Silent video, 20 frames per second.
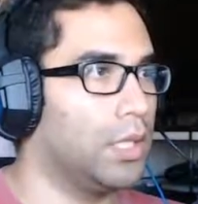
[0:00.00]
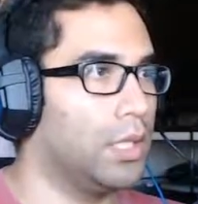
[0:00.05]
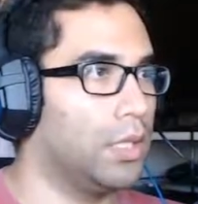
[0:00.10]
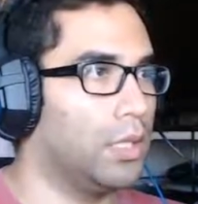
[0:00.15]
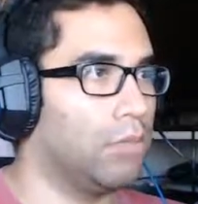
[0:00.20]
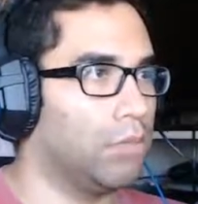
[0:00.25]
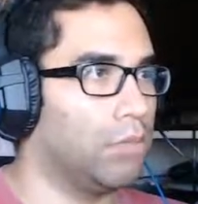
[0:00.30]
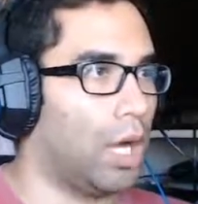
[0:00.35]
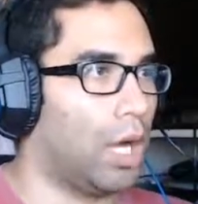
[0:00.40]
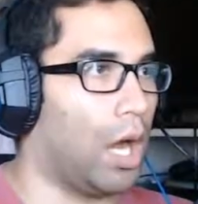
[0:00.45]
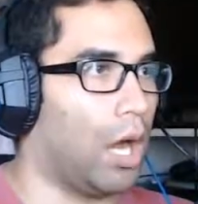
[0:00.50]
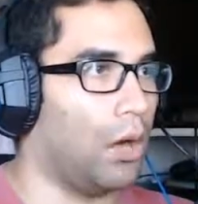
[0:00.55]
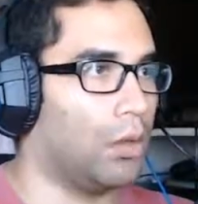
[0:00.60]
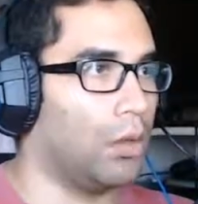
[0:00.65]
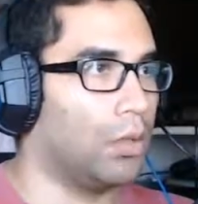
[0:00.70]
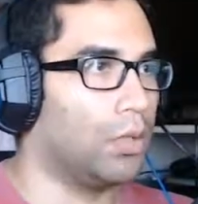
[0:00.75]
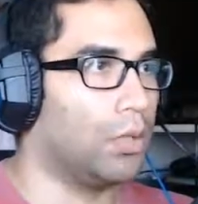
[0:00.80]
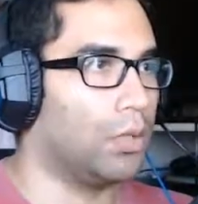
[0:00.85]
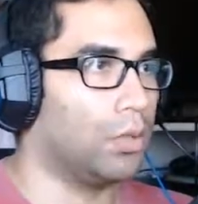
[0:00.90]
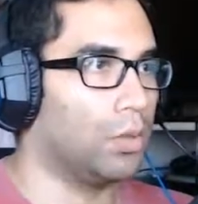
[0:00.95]
But how?
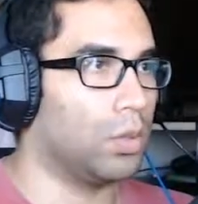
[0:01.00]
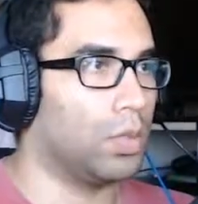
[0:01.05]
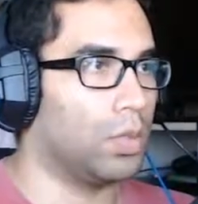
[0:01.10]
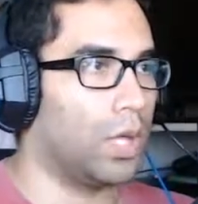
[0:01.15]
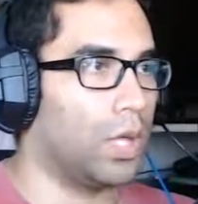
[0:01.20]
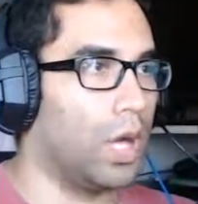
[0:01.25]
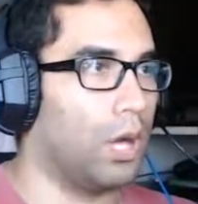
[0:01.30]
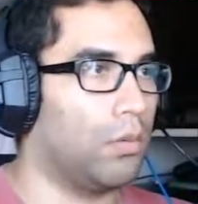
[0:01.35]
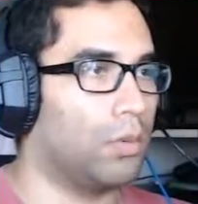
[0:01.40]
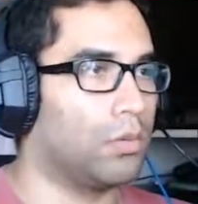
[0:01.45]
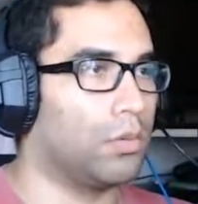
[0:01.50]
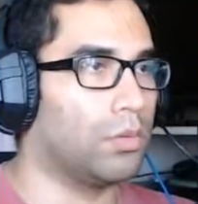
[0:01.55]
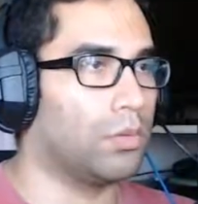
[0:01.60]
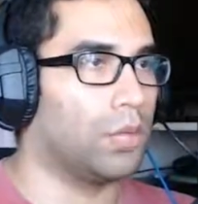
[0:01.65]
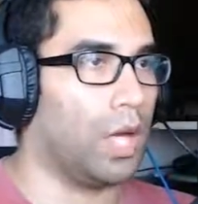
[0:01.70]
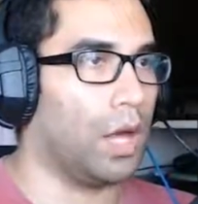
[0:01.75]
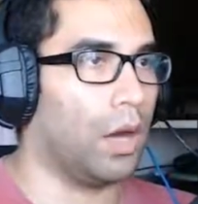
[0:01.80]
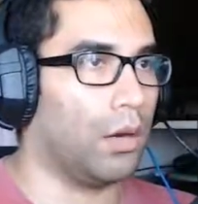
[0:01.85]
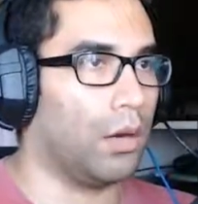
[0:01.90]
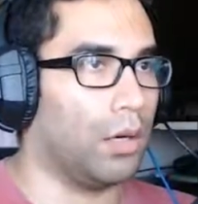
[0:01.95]
How will you get
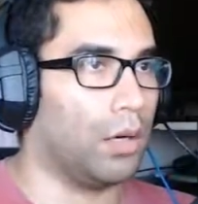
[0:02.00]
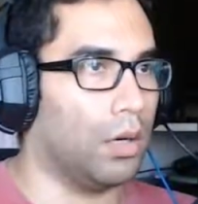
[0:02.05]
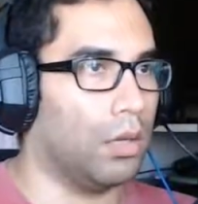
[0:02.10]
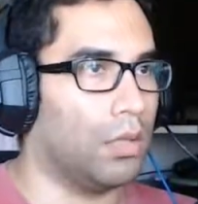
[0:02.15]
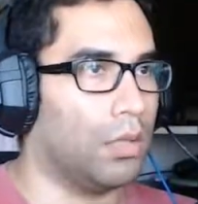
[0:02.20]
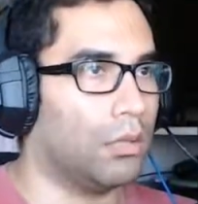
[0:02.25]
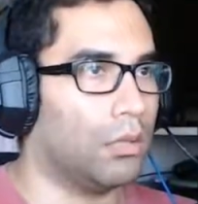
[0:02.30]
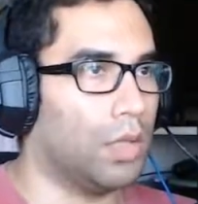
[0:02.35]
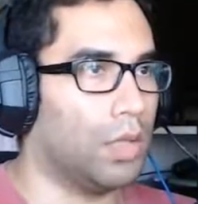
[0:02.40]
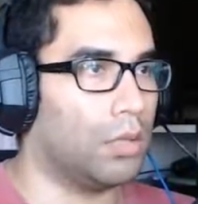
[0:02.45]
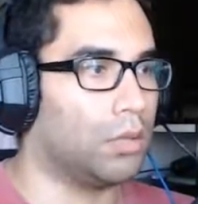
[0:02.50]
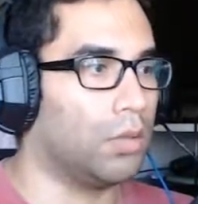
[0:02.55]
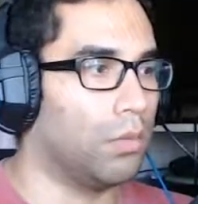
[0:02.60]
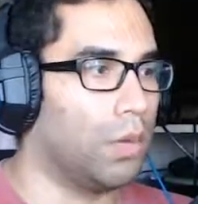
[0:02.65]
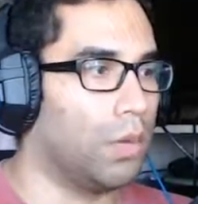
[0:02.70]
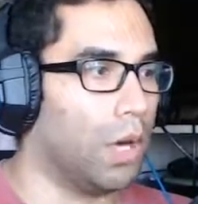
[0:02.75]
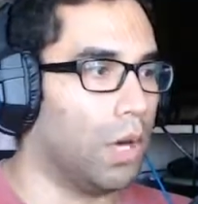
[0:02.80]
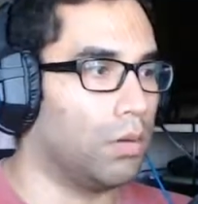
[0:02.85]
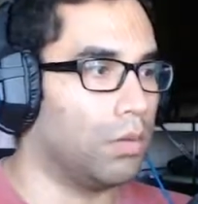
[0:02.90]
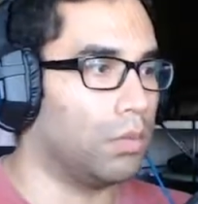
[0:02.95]
out of here? There is no boat.